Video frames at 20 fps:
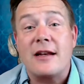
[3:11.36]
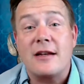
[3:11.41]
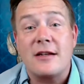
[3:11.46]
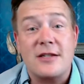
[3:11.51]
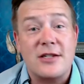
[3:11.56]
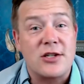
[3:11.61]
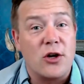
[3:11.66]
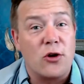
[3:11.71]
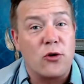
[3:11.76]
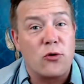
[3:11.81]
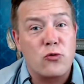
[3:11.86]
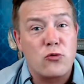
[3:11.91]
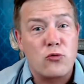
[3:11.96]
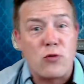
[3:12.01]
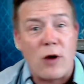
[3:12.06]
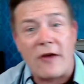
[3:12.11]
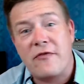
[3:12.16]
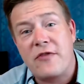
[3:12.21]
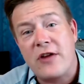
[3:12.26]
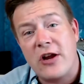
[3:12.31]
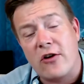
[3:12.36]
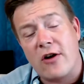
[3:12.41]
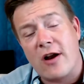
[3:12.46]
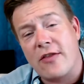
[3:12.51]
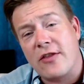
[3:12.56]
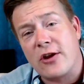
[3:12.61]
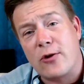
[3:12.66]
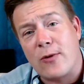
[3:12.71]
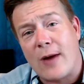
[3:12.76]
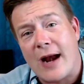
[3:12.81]
so rough here on
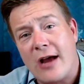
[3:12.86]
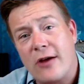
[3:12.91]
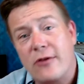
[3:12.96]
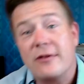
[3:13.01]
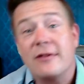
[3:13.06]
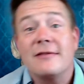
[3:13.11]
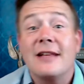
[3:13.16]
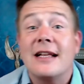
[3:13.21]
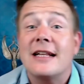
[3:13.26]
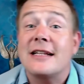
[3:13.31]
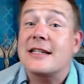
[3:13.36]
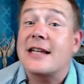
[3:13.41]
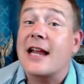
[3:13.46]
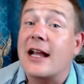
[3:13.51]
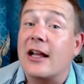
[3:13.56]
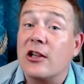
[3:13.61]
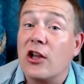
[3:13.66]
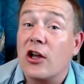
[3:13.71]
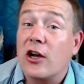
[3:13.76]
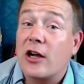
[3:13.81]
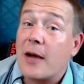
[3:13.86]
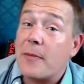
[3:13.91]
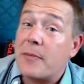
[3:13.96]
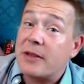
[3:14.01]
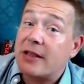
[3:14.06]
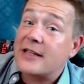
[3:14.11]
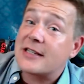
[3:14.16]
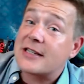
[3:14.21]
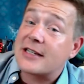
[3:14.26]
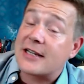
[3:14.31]
the ground, let's take a look up at
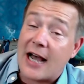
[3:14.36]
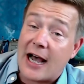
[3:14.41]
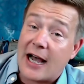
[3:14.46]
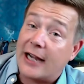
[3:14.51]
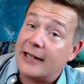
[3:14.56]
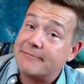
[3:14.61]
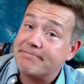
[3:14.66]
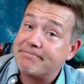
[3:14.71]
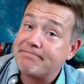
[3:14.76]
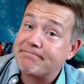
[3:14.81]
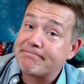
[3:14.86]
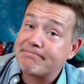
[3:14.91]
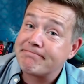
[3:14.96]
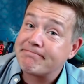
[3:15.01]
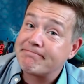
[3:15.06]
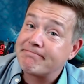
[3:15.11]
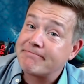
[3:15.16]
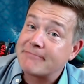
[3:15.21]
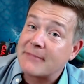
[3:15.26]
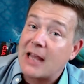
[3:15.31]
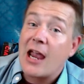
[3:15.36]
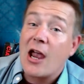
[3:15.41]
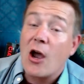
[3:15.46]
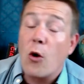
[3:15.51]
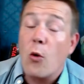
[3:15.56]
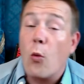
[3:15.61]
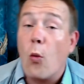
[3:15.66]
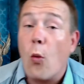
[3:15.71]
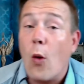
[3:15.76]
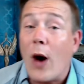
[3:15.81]
the sky.
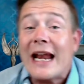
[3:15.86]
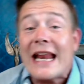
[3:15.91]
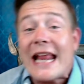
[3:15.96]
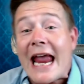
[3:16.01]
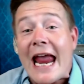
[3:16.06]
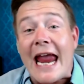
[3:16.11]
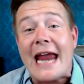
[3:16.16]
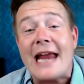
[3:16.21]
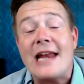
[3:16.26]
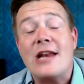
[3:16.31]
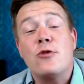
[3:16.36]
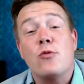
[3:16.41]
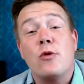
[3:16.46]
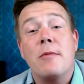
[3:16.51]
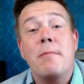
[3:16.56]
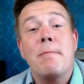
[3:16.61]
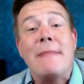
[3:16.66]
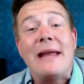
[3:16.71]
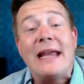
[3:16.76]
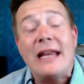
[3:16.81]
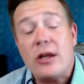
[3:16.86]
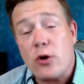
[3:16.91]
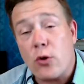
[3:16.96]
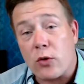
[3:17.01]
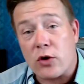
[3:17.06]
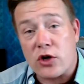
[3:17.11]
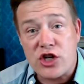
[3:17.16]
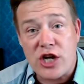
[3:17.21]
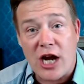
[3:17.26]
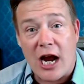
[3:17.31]
What annual meteor
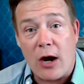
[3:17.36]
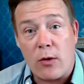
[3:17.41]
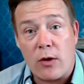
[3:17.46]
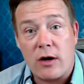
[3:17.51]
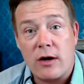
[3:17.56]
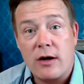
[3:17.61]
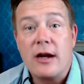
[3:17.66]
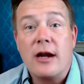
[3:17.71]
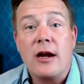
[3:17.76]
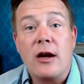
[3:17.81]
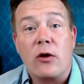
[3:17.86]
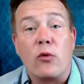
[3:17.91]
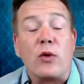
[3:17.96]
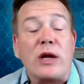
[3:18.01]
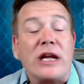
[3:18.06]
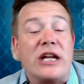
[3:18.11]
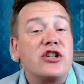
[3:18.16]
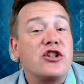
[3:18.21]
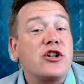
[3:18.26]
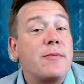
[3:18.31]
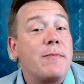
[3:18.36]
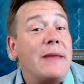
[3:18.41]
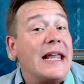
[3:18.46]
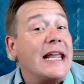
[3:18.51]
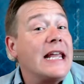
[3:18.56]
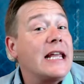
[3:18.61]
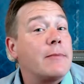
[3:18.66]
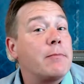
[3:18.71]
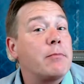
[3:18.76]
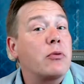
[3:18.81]
shower reached
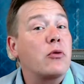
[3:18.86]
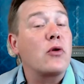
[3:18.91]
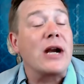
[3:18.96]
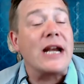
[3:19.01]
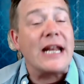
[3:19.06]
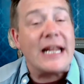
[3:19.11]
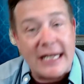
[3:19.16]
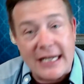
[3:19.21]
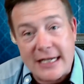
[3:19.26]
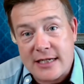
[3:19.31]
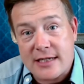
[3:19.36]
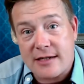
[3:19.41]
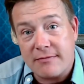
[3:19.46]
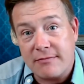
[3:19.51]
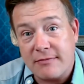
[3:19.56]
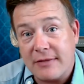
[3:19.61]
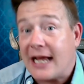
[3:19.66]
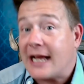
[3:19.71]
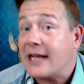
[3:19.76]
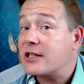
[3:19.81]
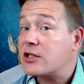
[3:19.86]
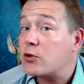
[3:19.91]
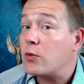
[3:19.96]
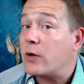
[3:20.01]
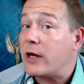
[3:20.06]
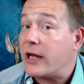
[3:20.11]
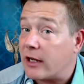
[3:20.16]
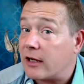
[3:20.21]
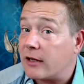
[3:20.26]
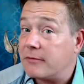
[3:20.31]
peak prettiness last
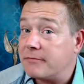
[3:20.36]
week?